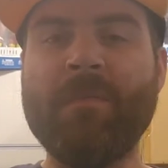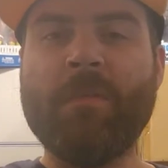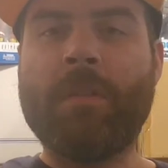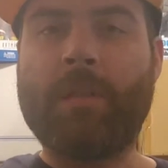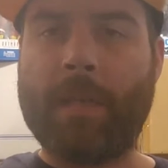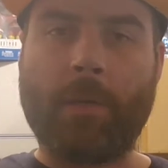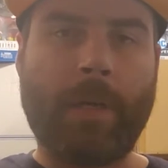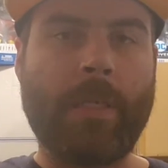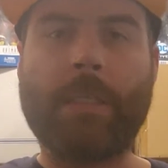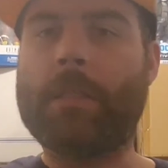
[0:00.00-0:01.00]

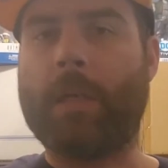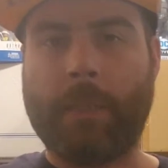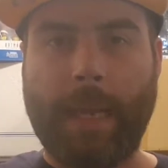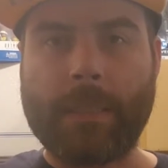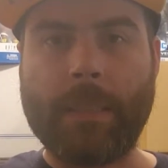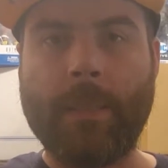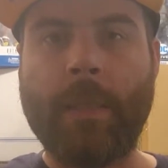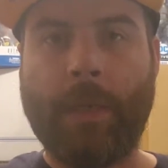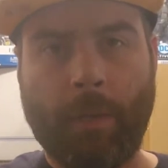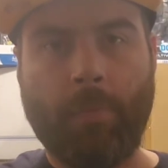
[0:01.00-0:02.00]
series collected
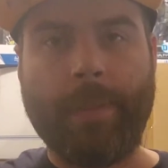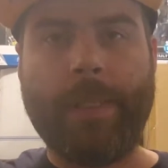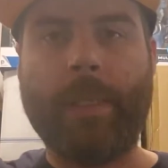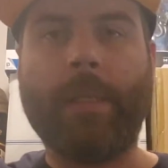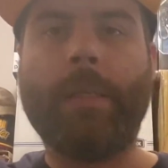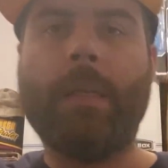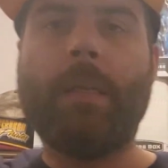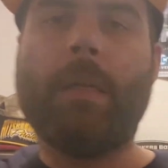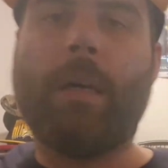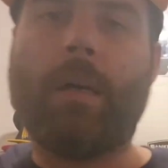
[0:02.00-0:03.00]
and completed.
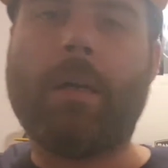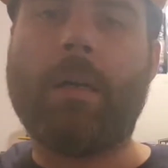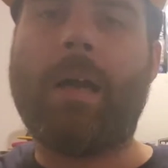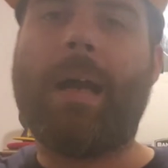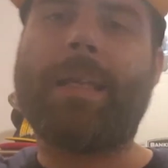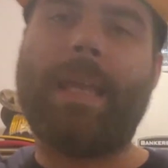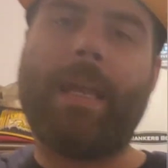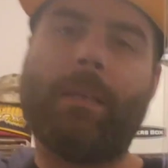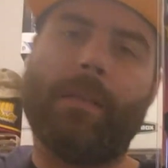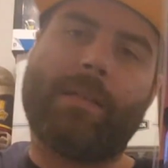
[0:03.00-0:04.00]
I
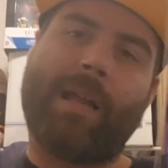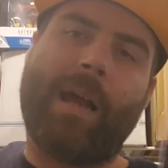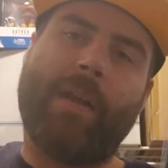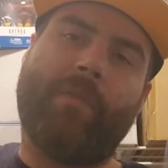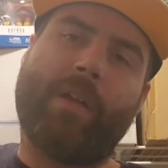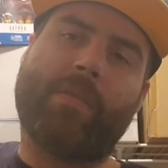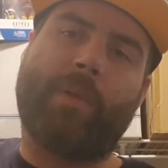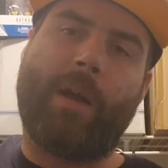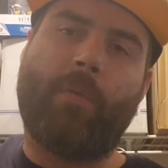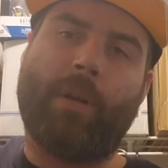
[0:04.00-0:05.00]
can't decide if that's what
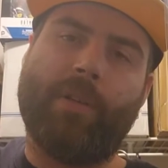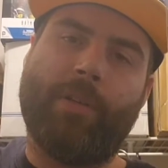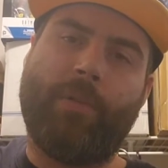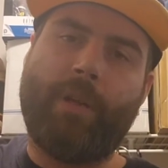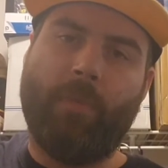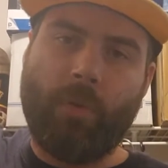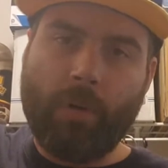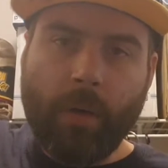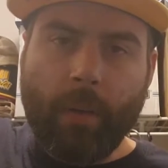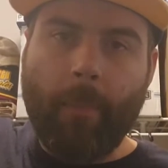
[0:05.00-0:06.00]
I want to do
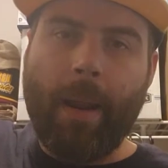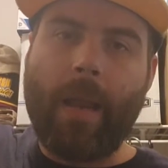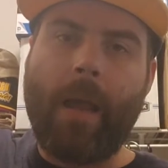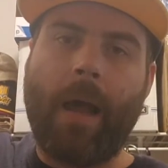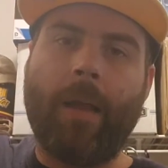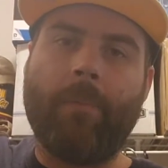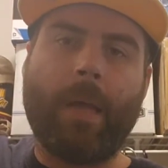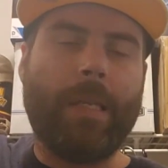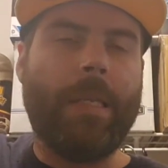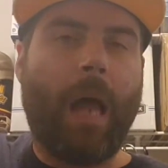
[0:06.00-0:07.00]
anymore. I'm
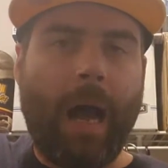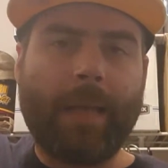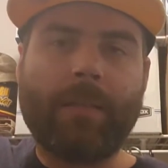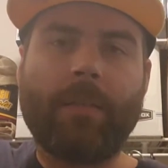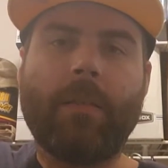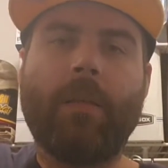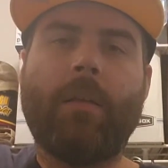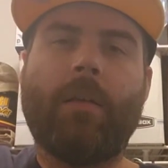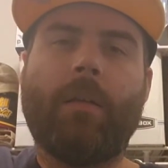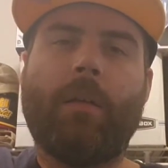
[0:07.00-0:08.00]
not
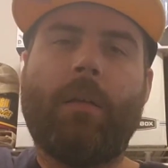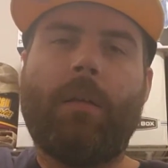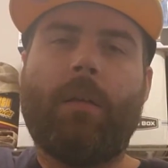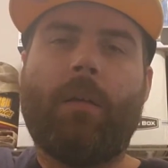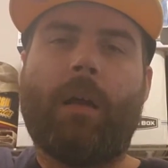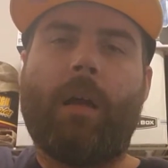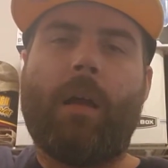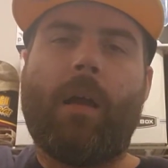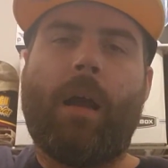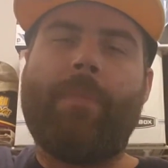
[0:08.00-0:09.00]

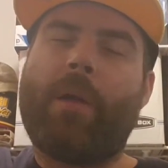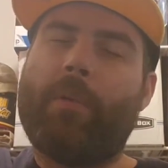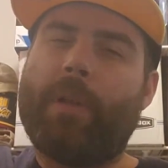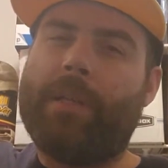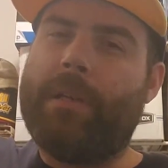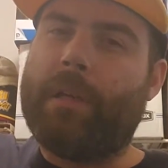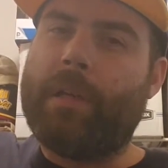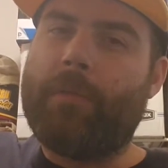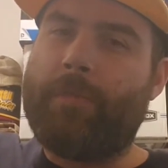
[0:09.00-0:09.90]
really dealing with